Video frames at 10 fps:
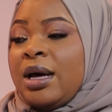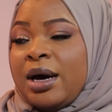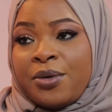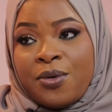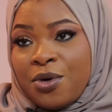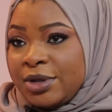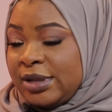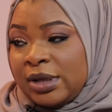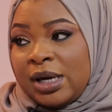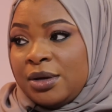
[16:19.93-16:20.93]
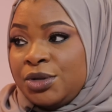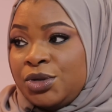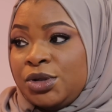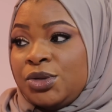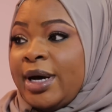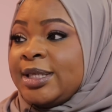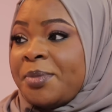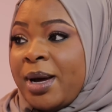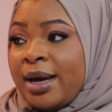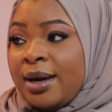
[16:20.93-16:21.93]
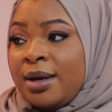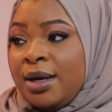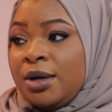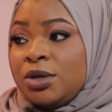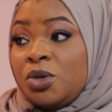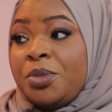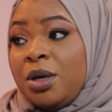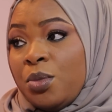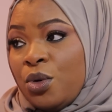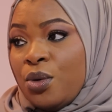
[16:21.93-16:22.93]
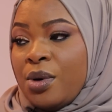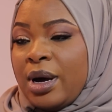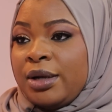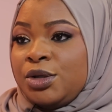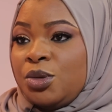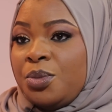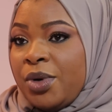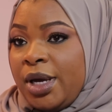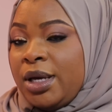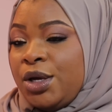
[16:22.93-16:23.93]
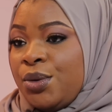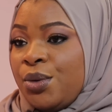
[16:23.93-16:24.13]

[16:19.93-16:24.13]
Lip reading: across the country to aspire to be more and to break,